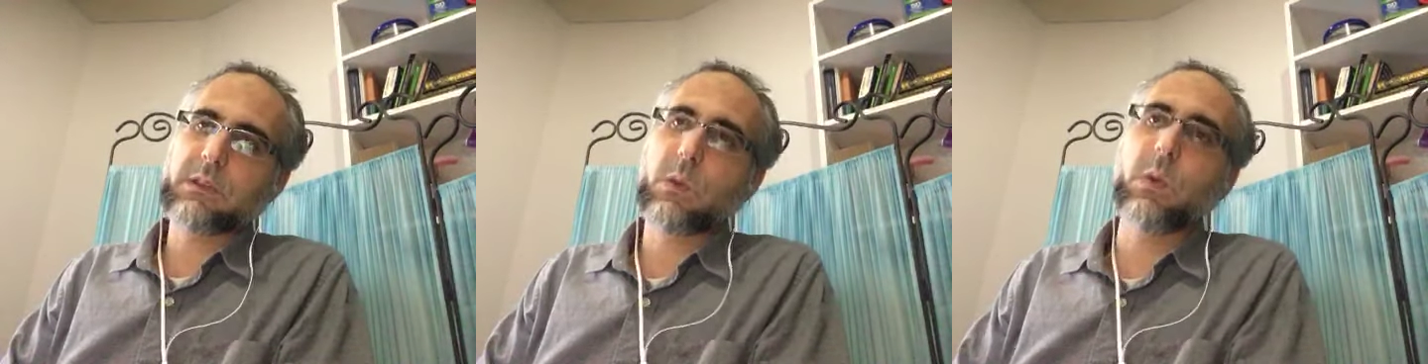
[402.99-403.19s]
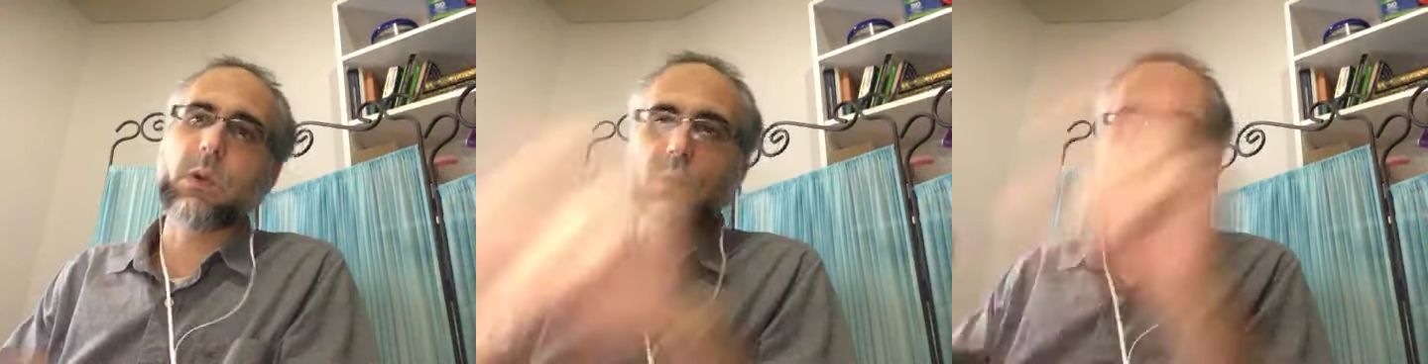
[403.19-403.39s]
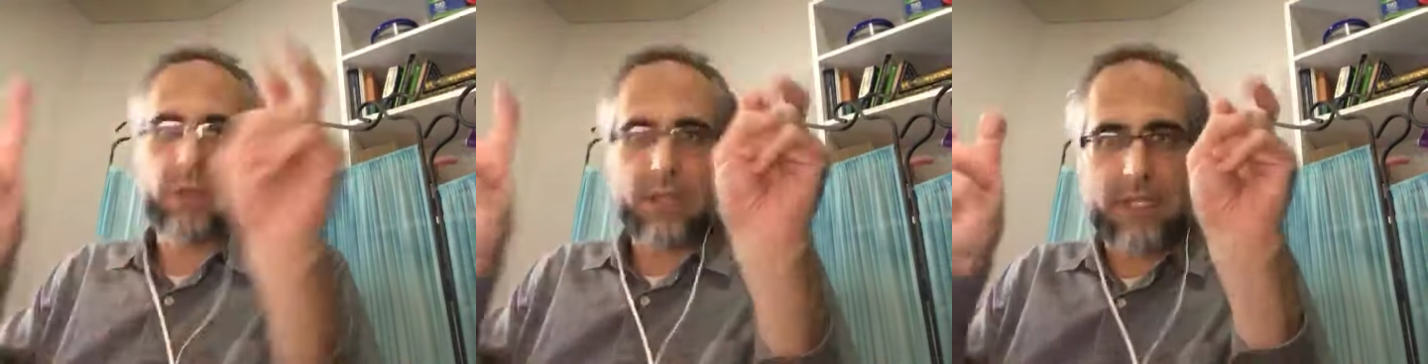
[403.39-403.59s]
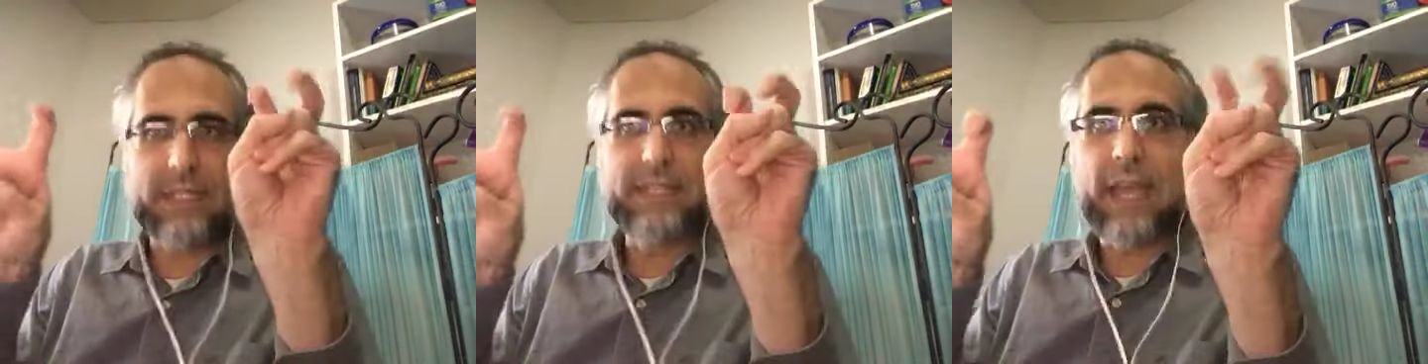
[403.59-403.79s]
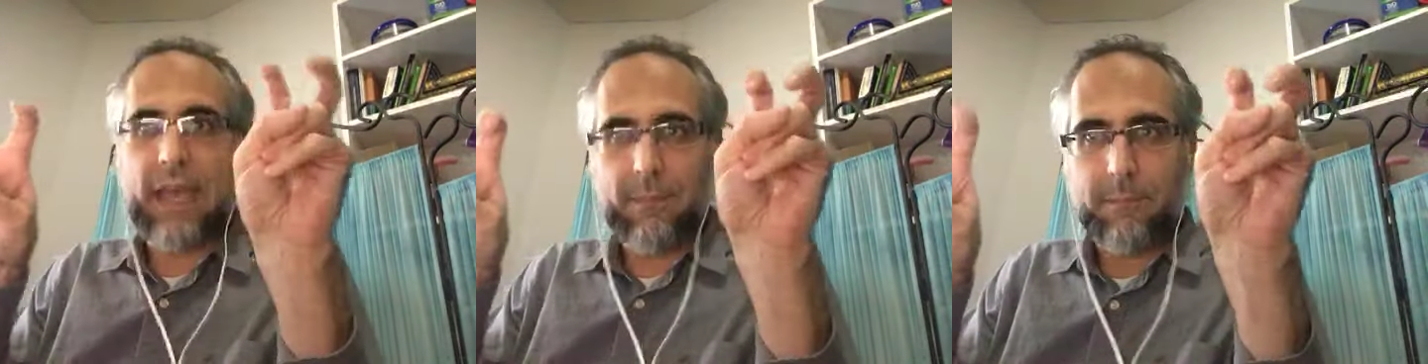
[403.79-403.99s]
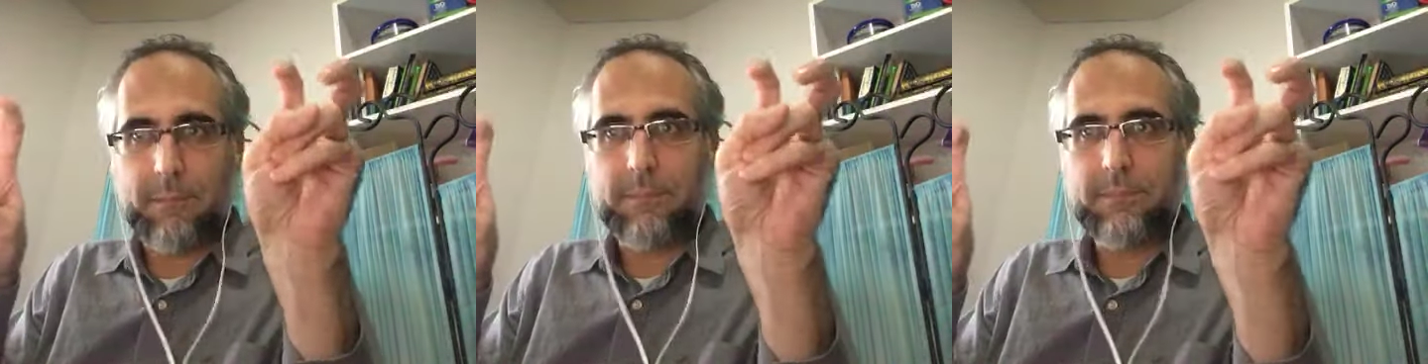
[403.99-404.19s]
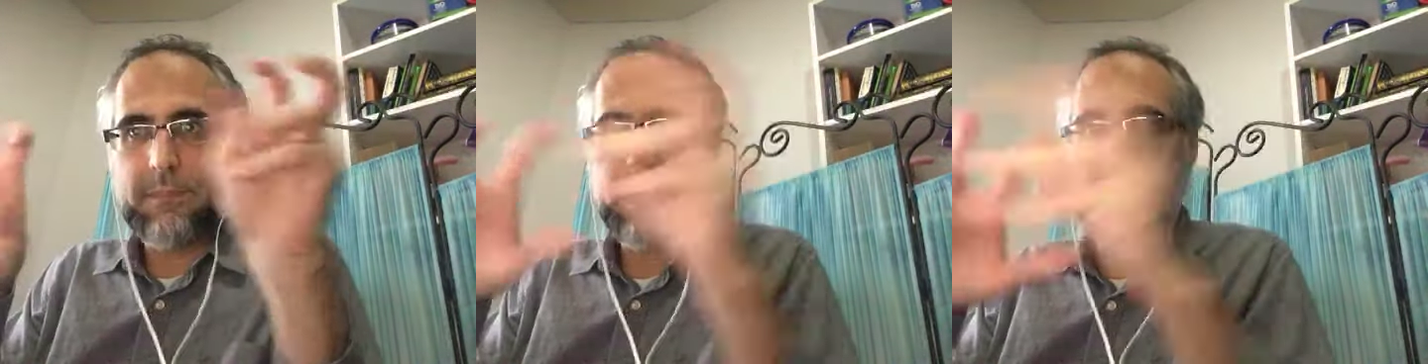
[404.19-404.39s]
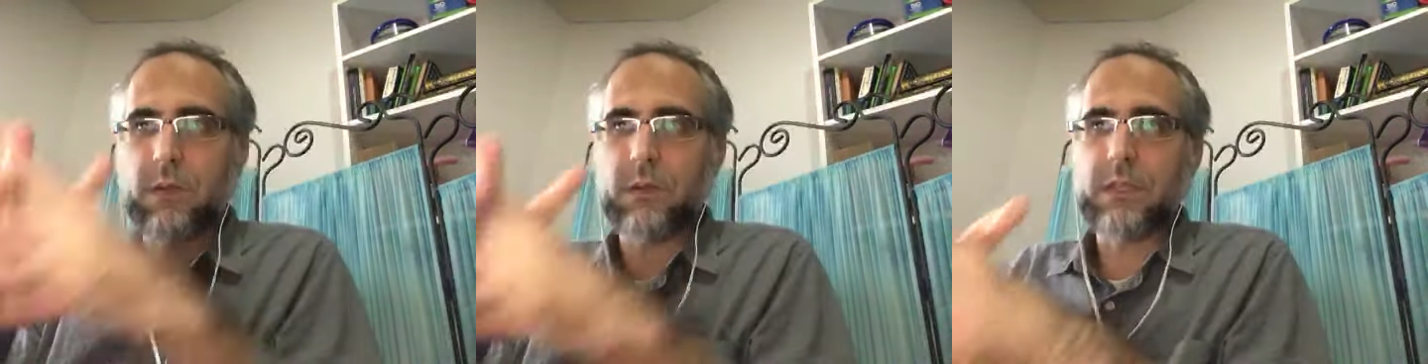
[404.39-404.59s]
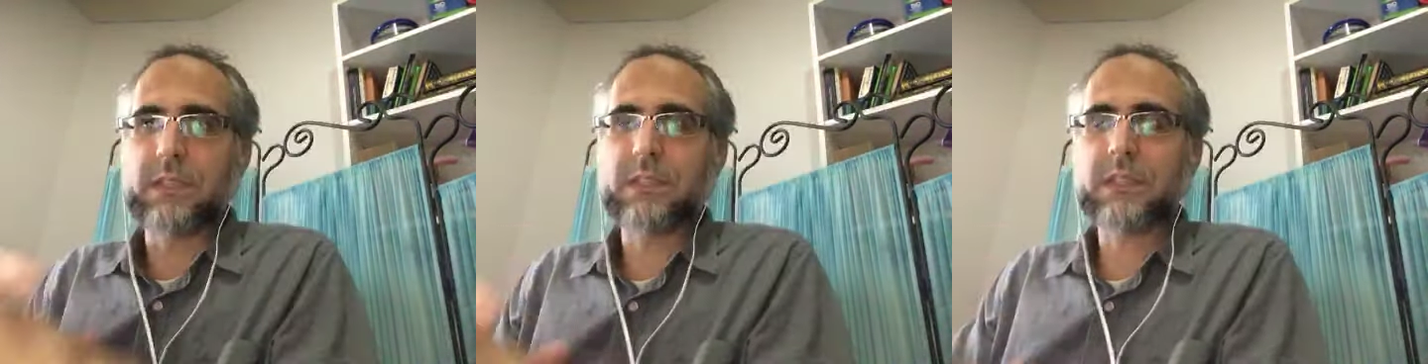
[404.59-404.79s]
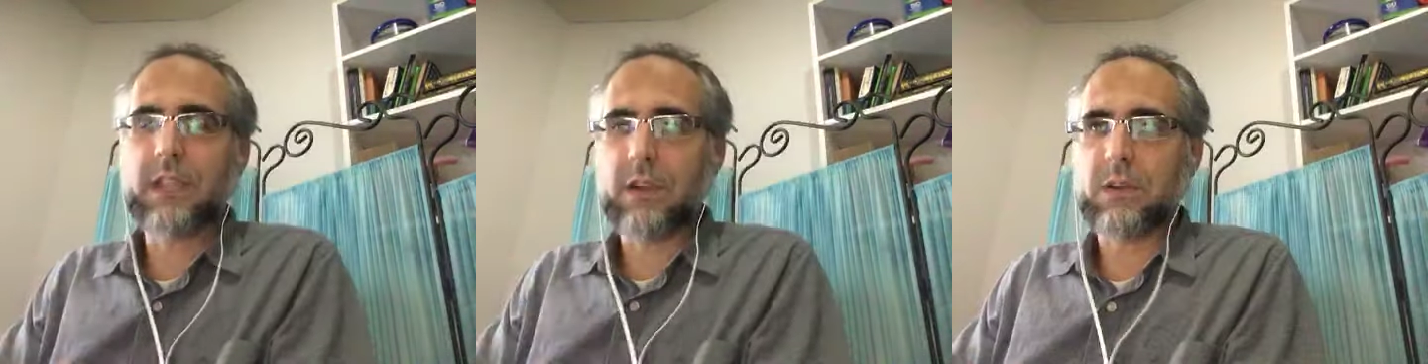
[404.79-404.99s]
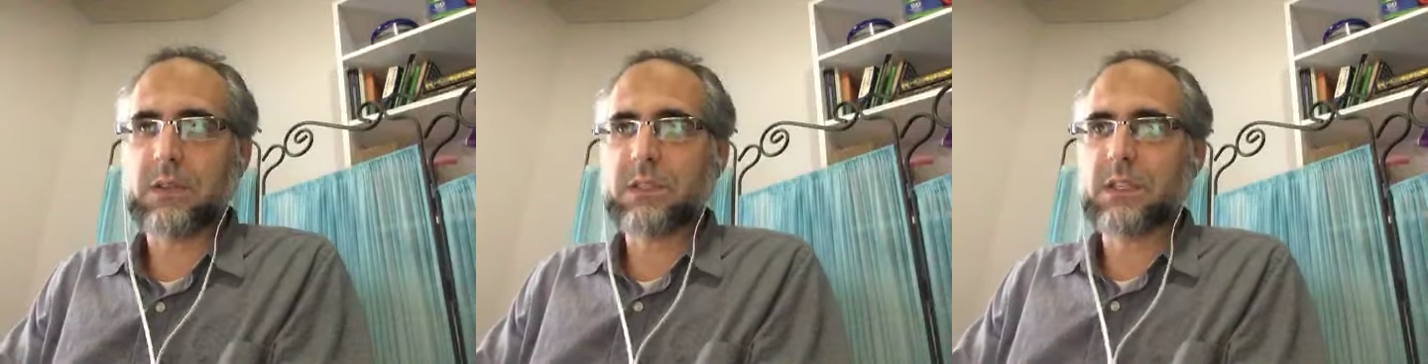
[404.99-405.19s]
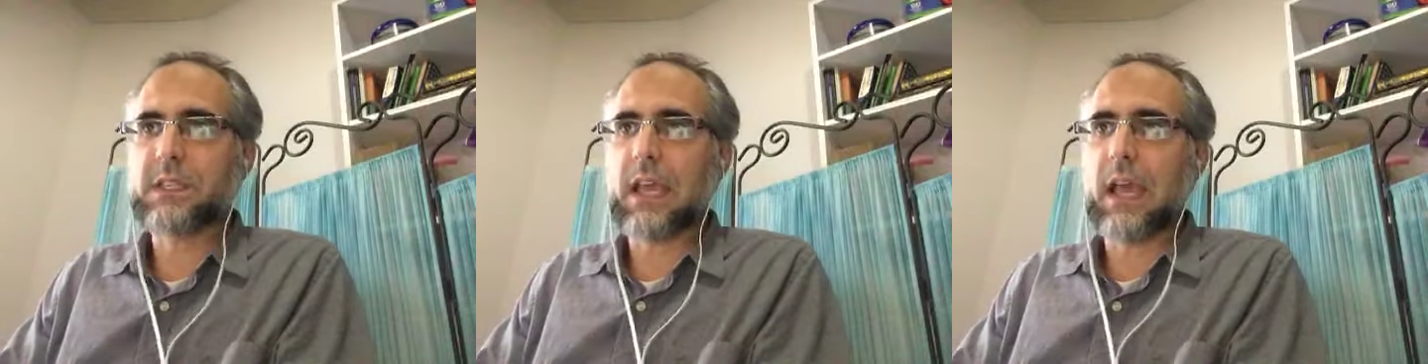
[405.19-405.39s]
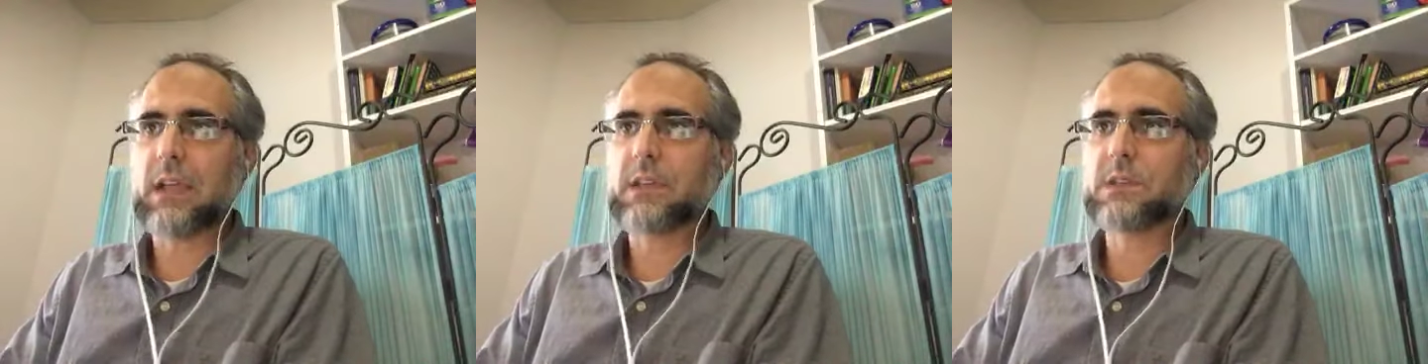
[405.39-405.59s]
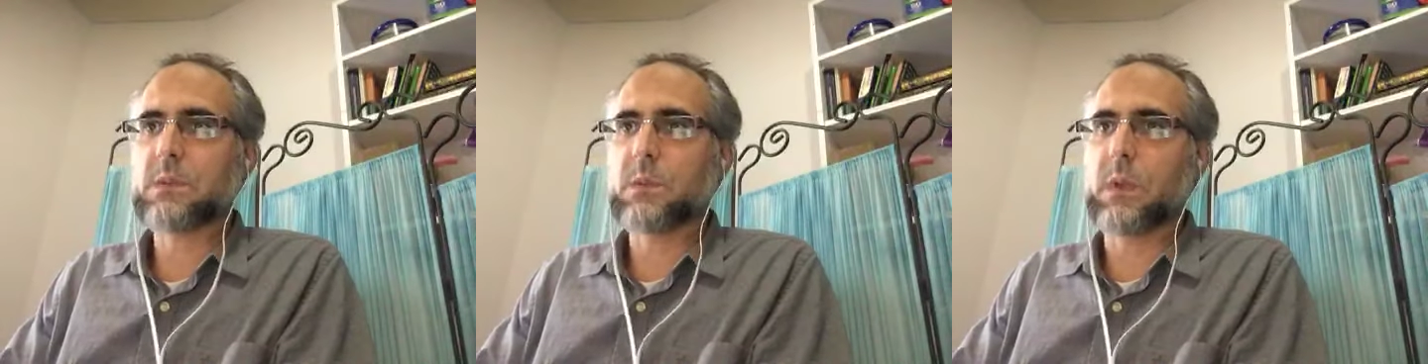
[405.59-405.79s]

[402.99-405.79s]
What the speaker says: quote unquote, condemn, these terrorist attacks